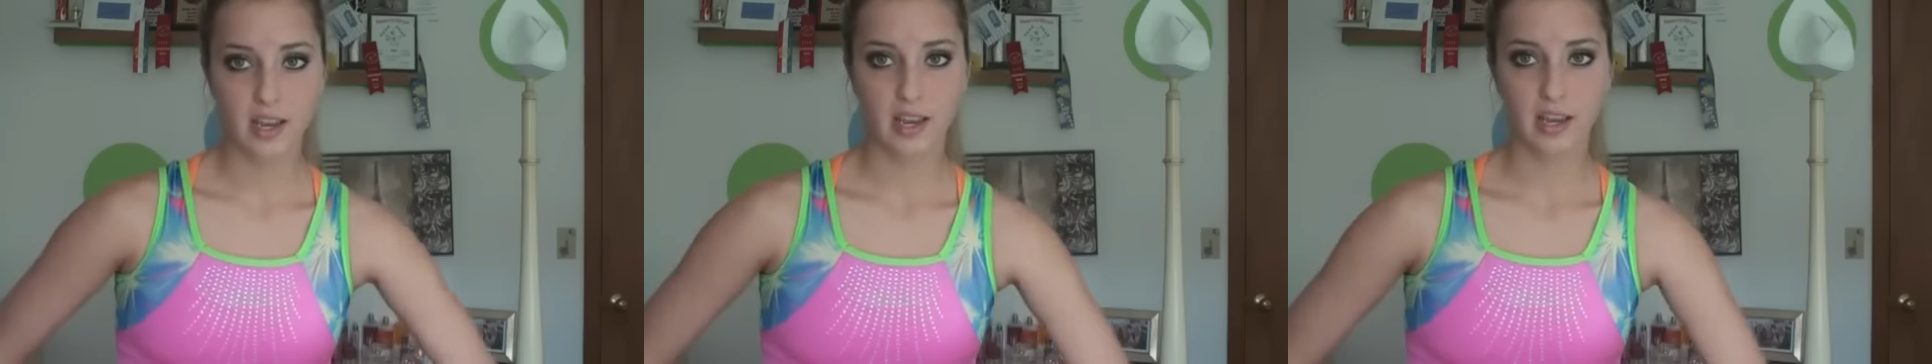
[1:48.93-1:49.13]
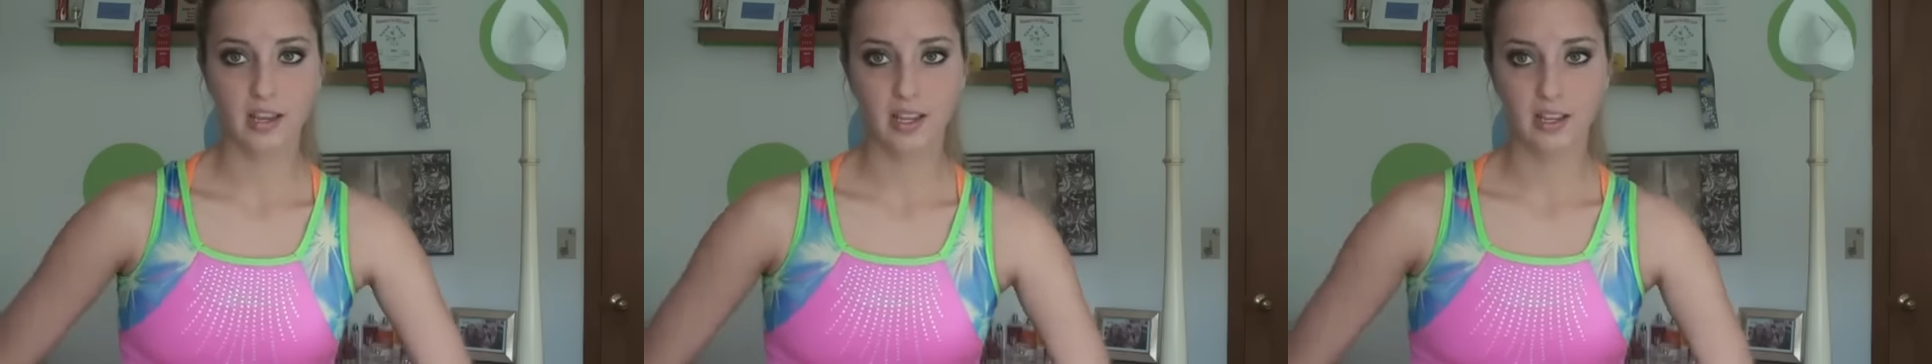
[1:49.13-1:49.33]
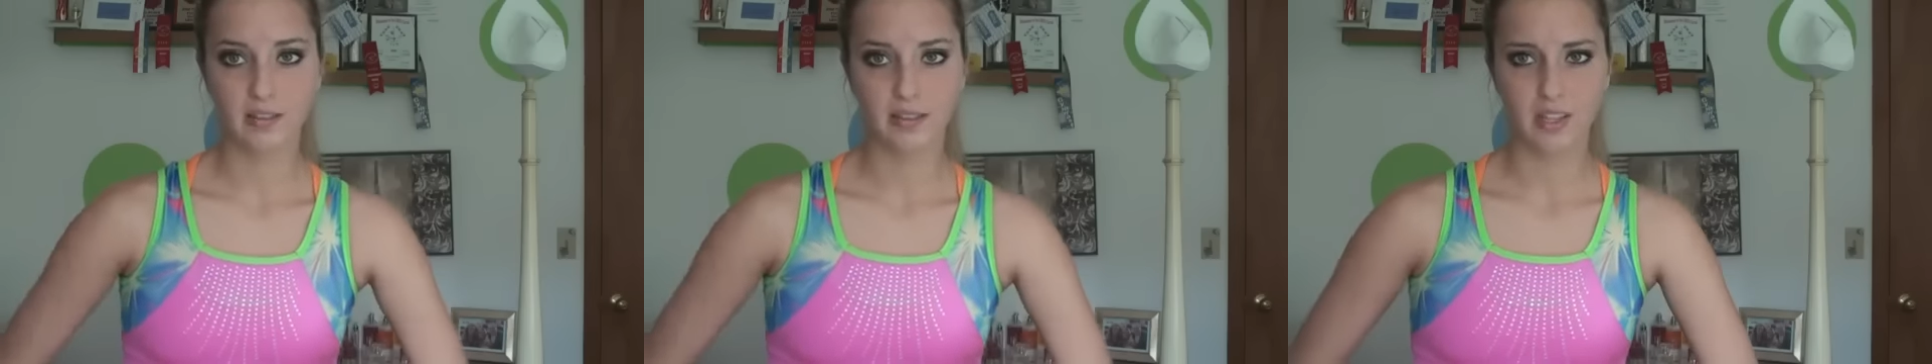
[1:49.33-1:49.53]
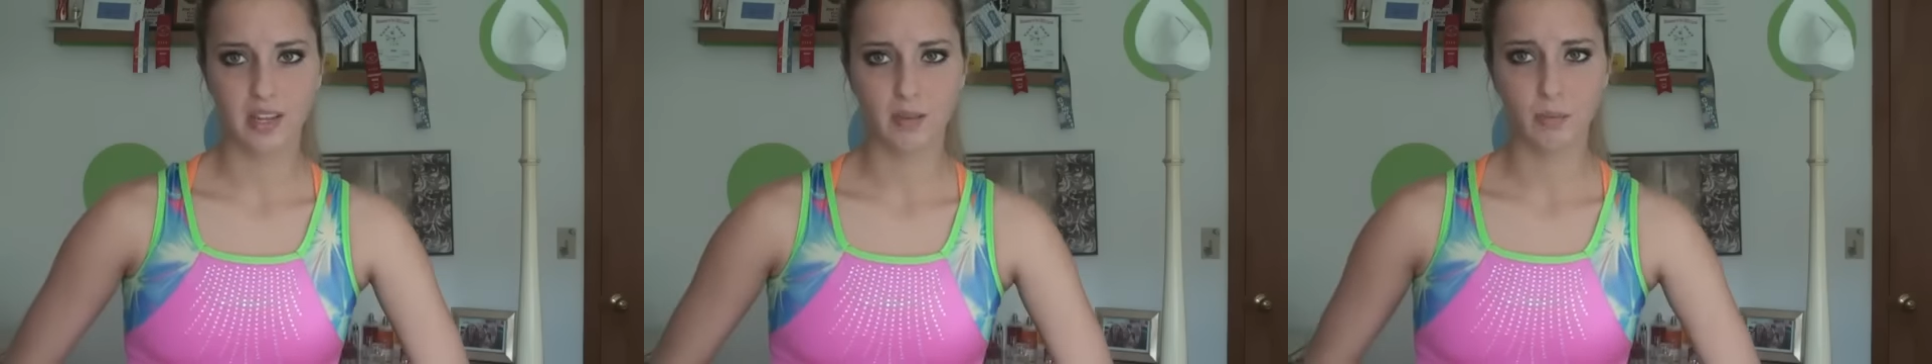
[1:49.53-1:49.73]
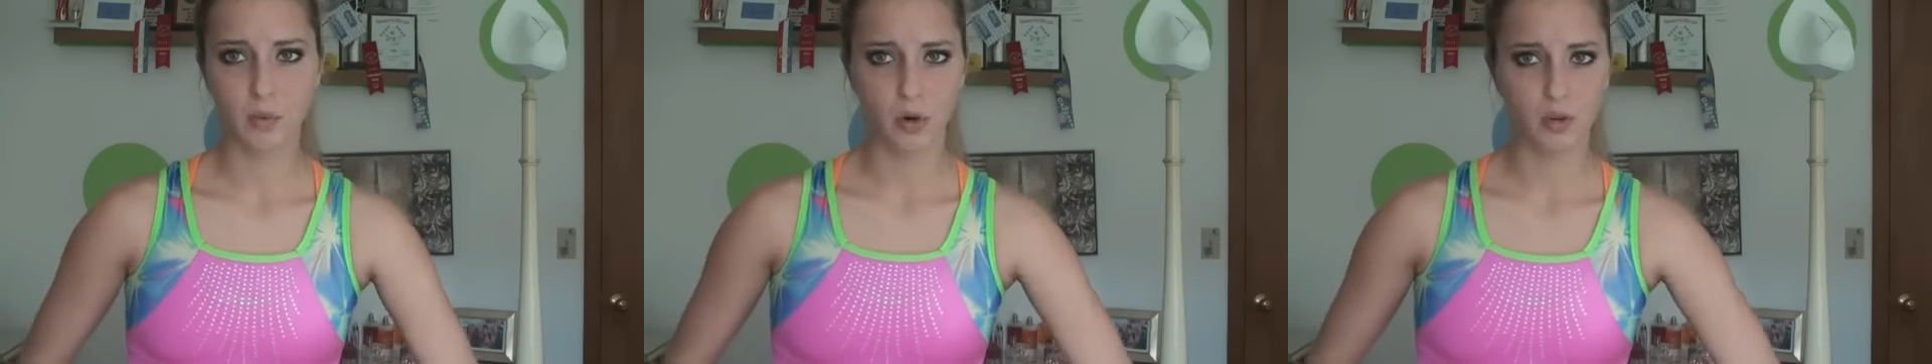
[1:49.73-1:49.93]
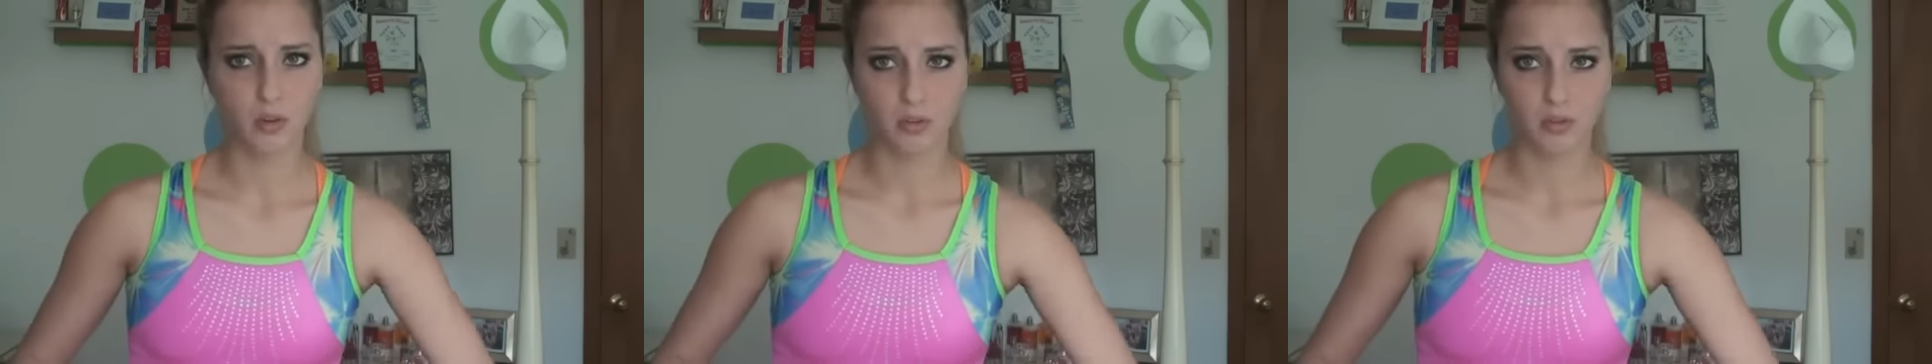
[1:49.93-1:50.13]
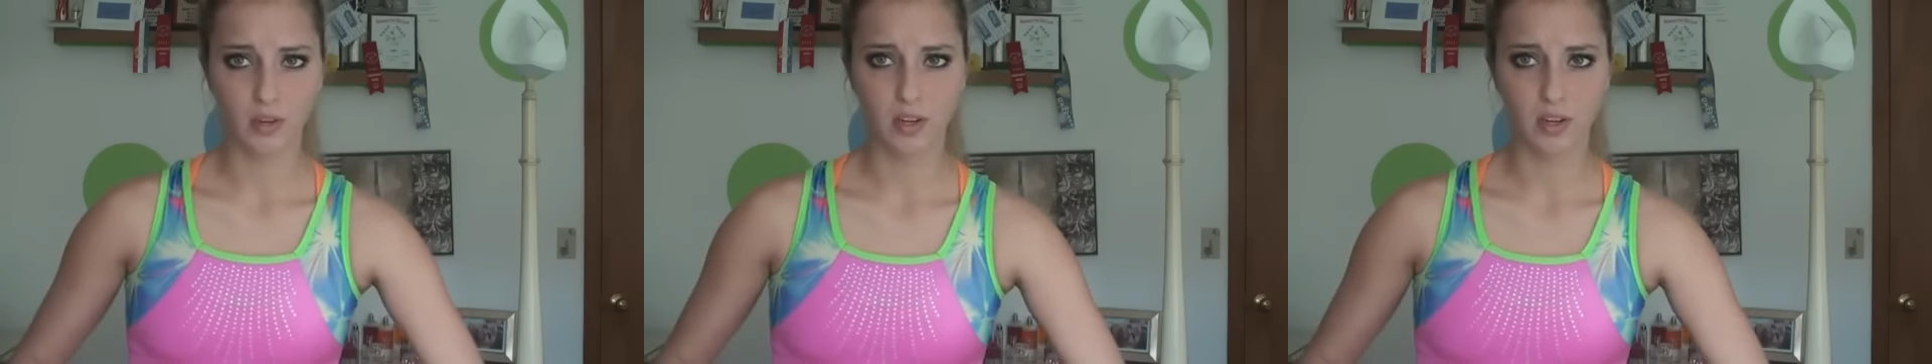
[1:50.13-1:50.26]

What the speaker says: and even like broken